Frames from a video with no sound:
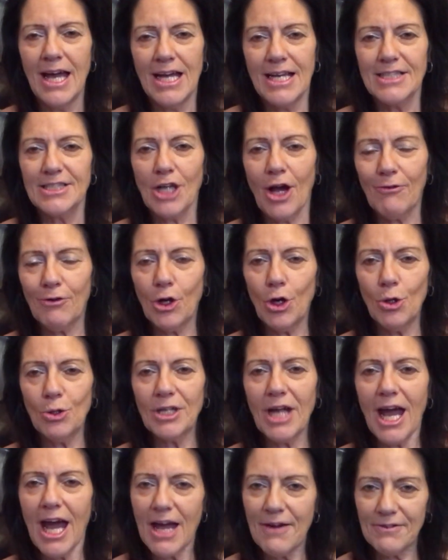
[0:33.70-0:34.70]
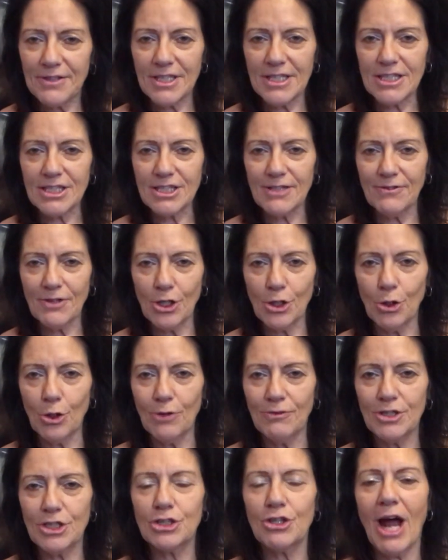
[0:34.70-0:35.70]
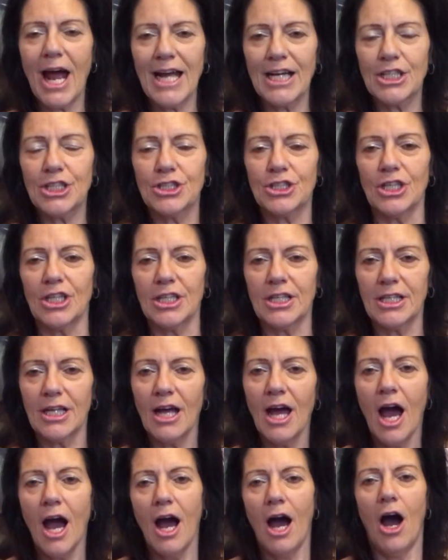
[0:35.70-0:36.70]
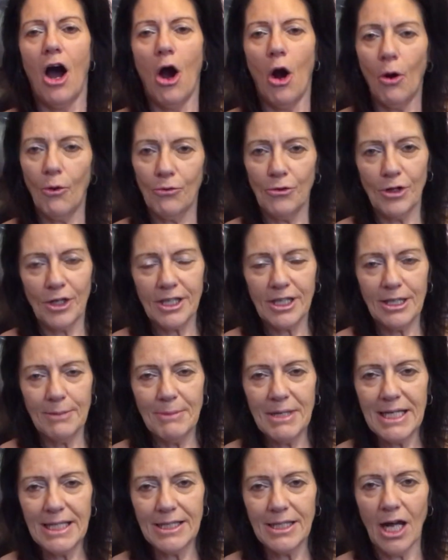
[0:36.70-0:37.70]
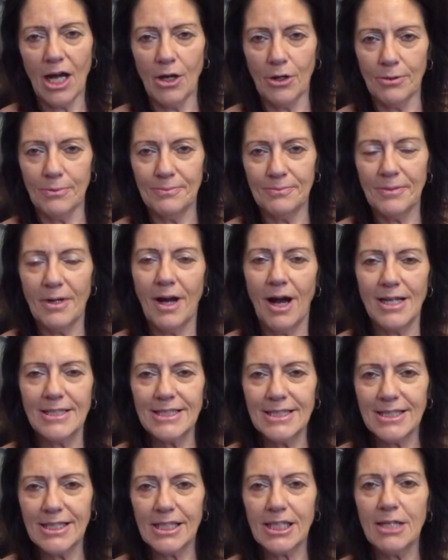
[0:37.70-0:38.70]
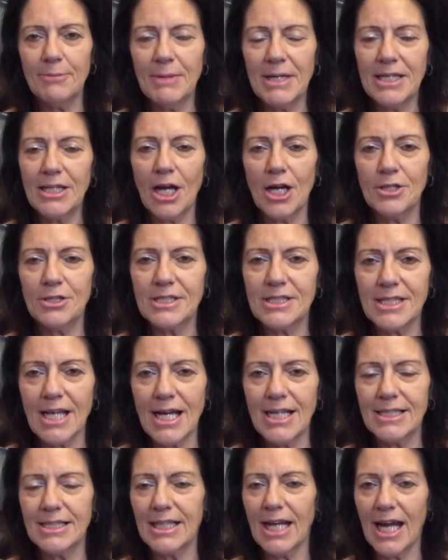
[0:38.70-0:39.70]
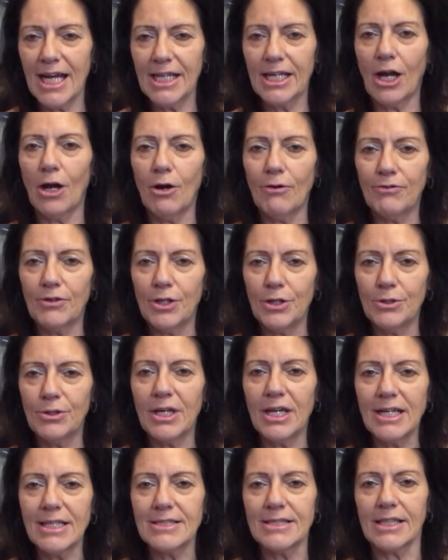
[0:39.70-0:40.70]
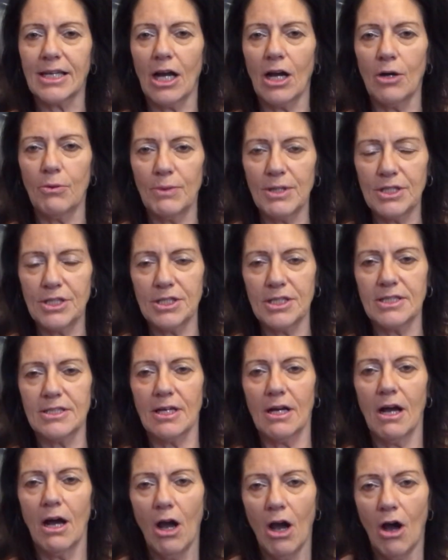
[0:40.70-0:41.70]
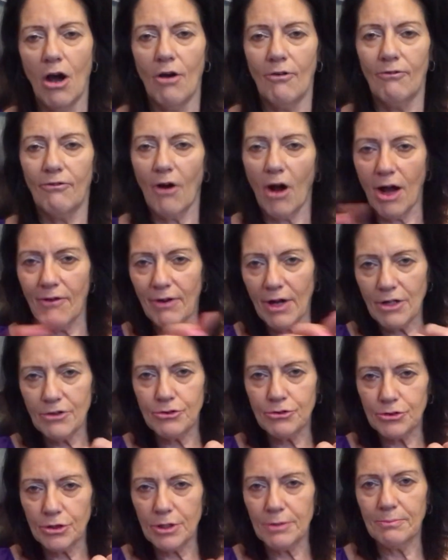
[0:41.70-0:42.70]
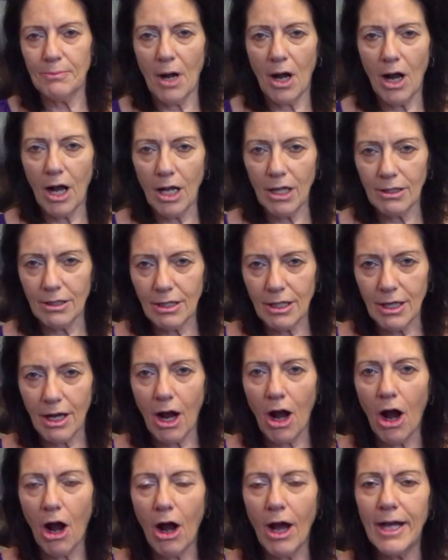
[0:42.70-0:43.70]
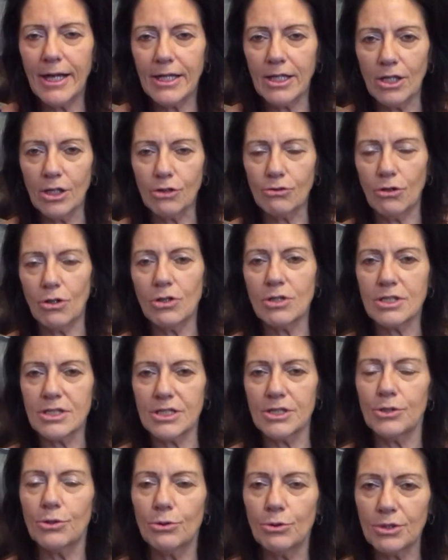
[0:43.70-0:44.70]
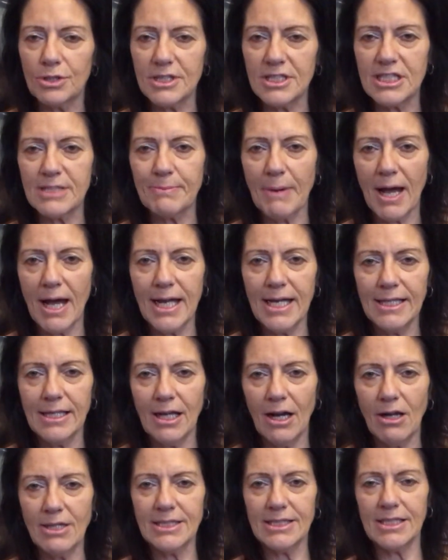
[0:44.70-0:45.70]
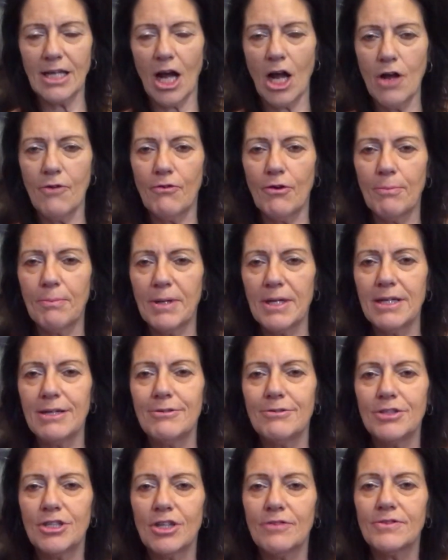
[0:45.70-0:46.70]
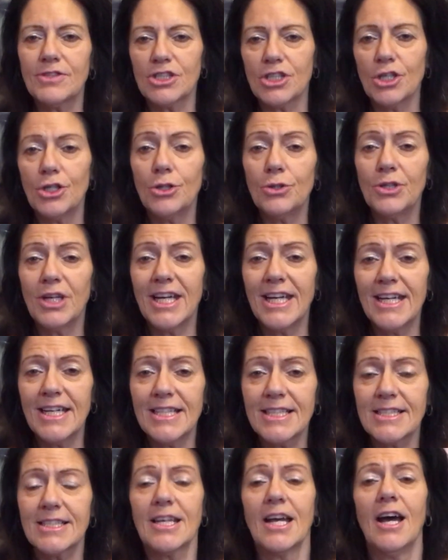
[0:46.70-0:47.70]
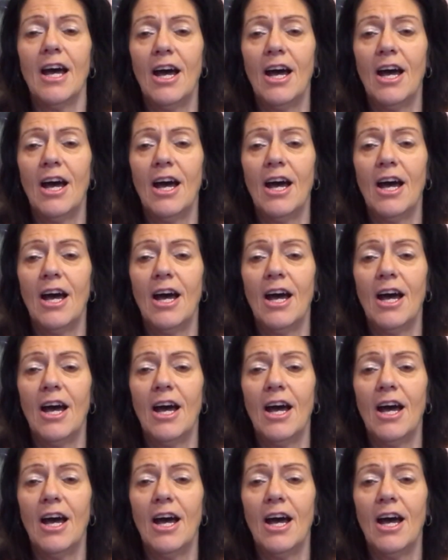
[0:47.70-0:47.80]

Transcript: So I've called it Evidence of the Law of Attraction on the Camino. I did the Camino de Santiago a few years ago, which is a 500-mile hike across northern Spain. I did it over a period of 2 years.